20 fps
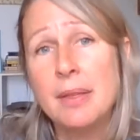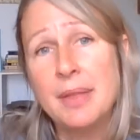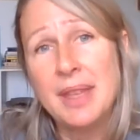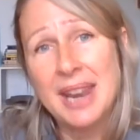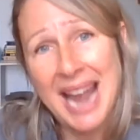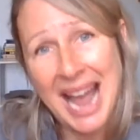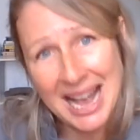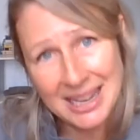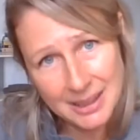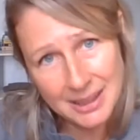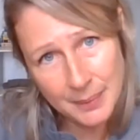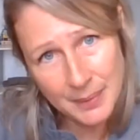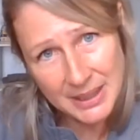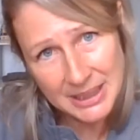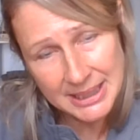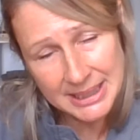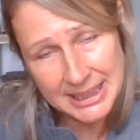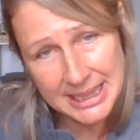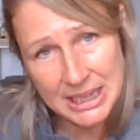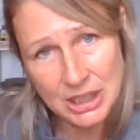that has something
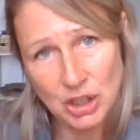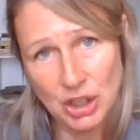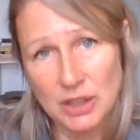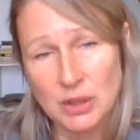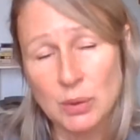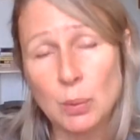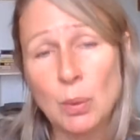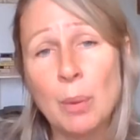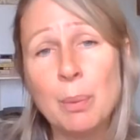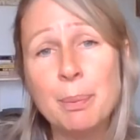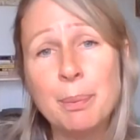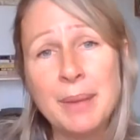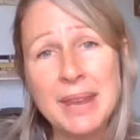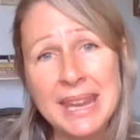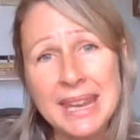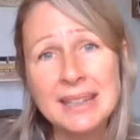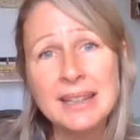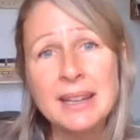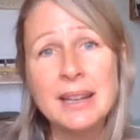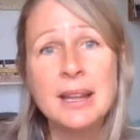to teach us, will
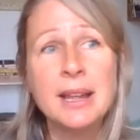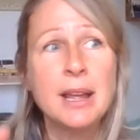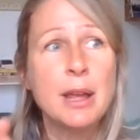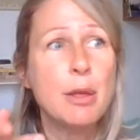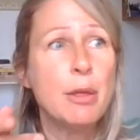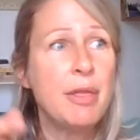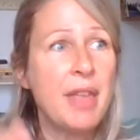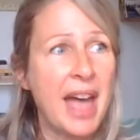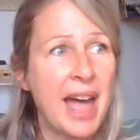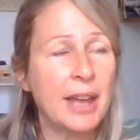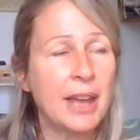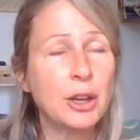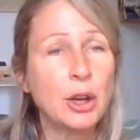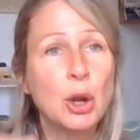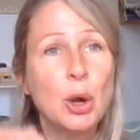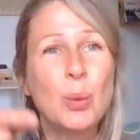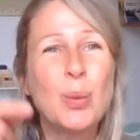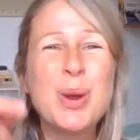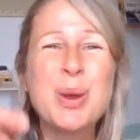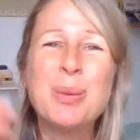mean that
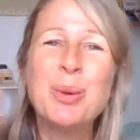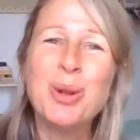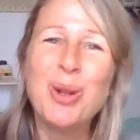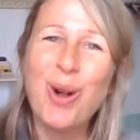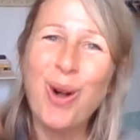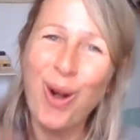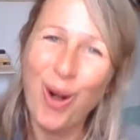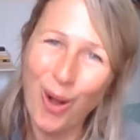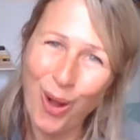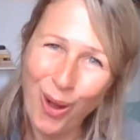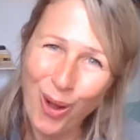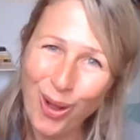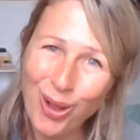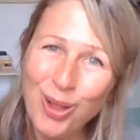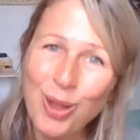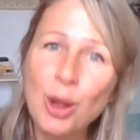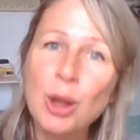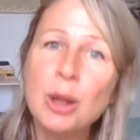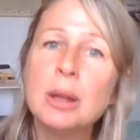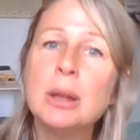we will
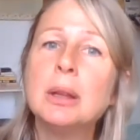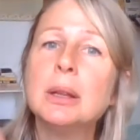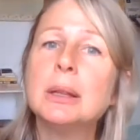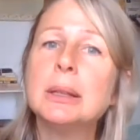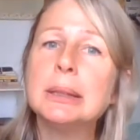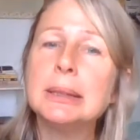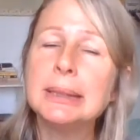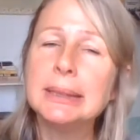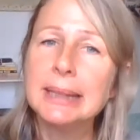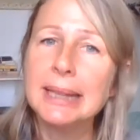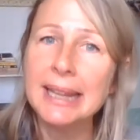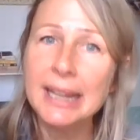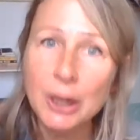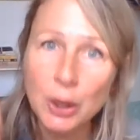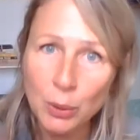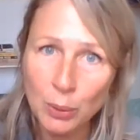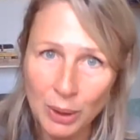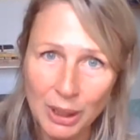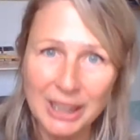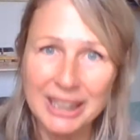all
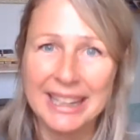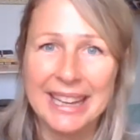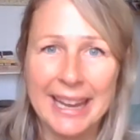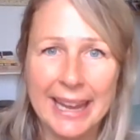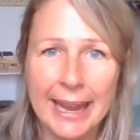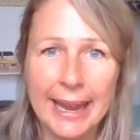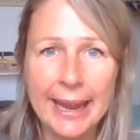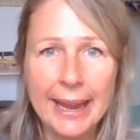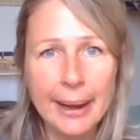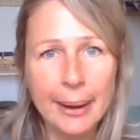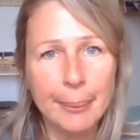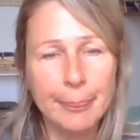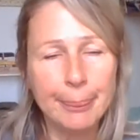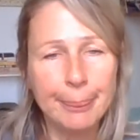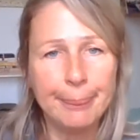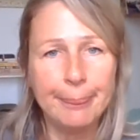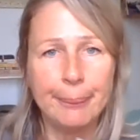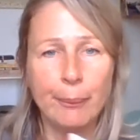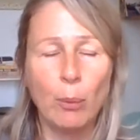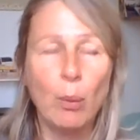literally,
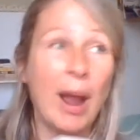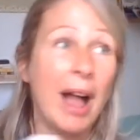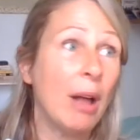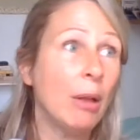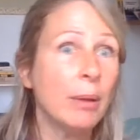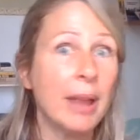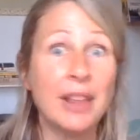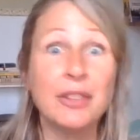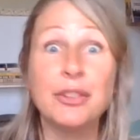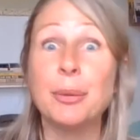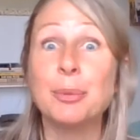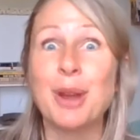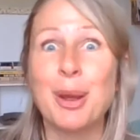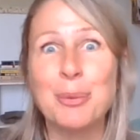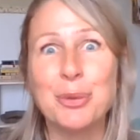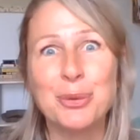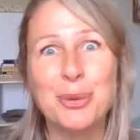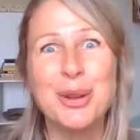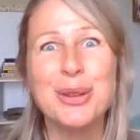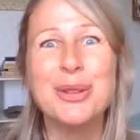well, and
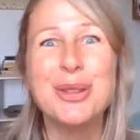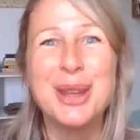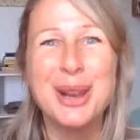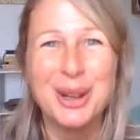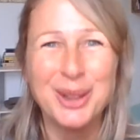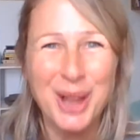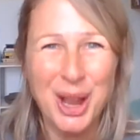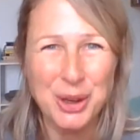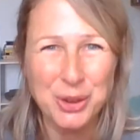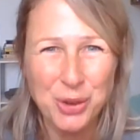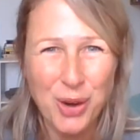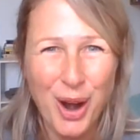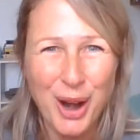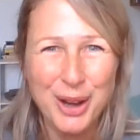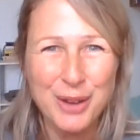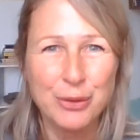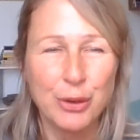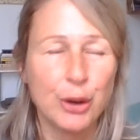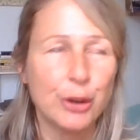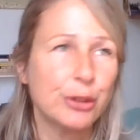sometimes with an
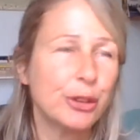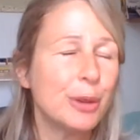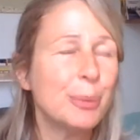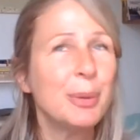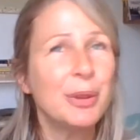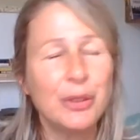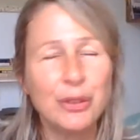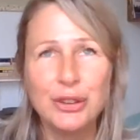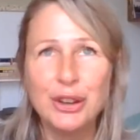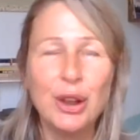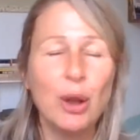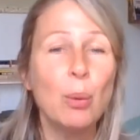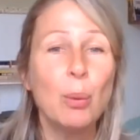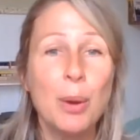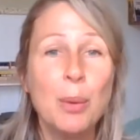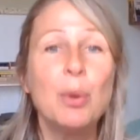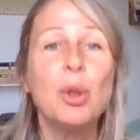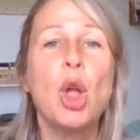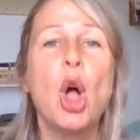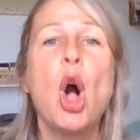electronic version, but still,
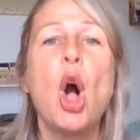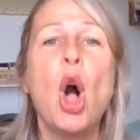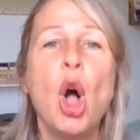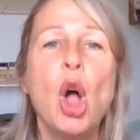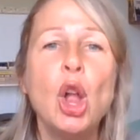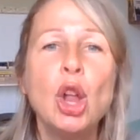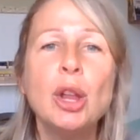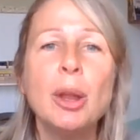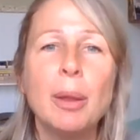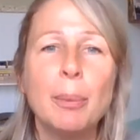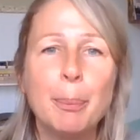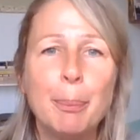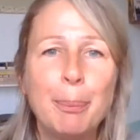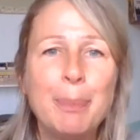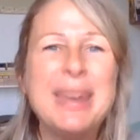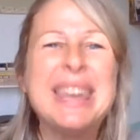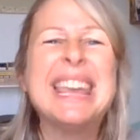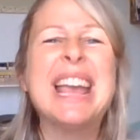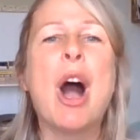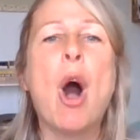we will all
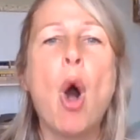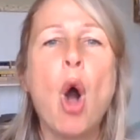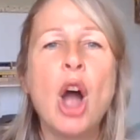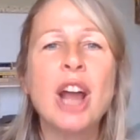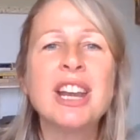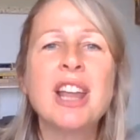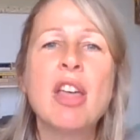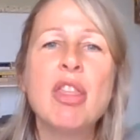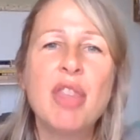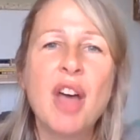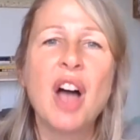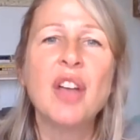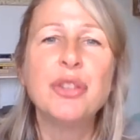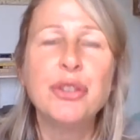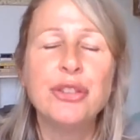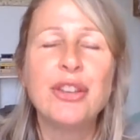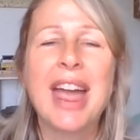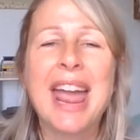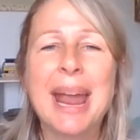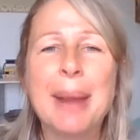be on the
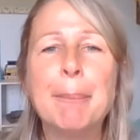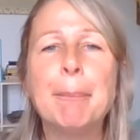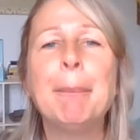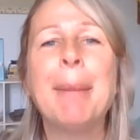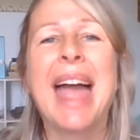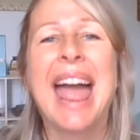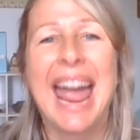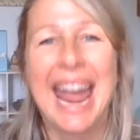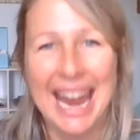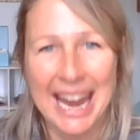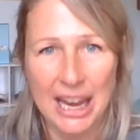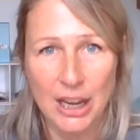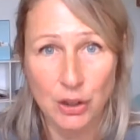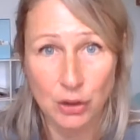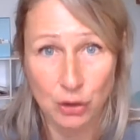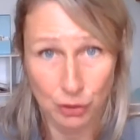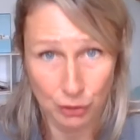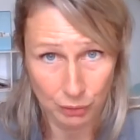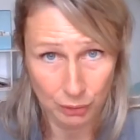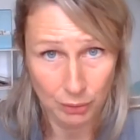same
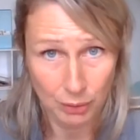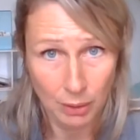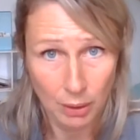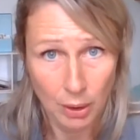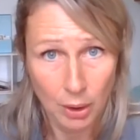page.